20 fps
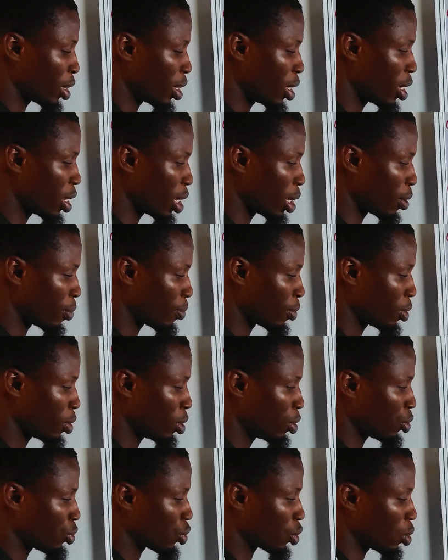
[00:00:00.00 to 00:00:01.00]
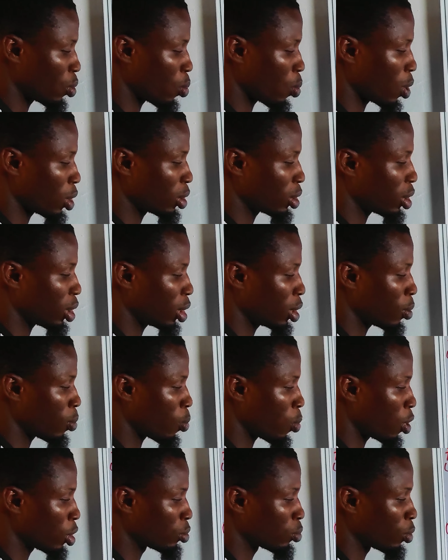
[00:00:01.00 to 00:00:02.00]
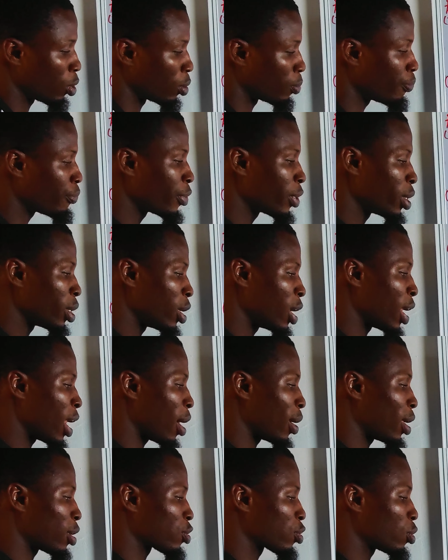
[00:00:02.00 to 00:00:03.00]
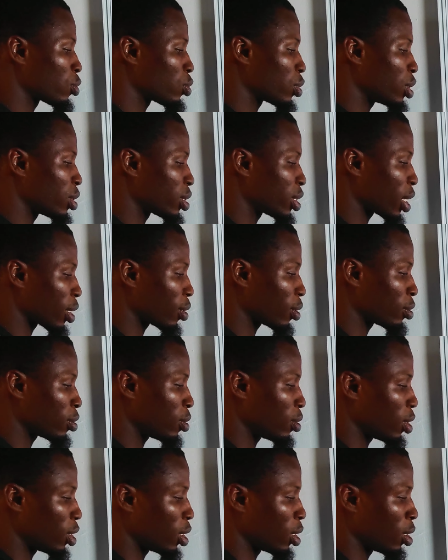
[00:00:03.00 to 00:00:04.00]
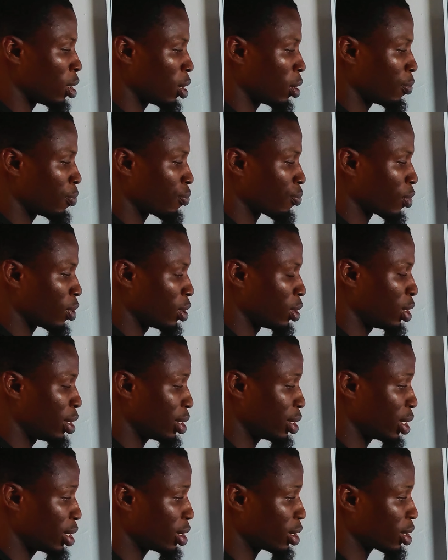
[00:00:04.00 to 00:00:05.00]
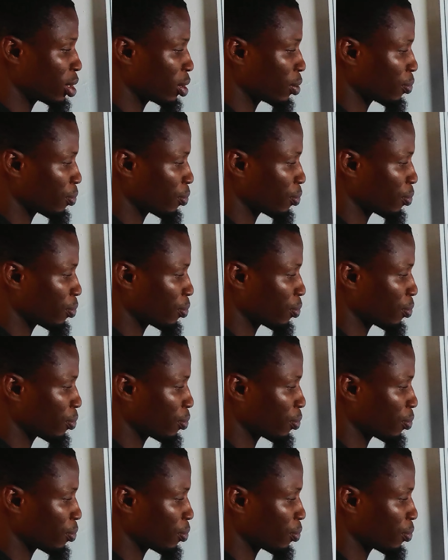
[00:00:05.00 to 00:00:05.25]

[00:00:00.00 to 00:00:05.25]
here. So 1 3 1 1. Now let's go to the second digit.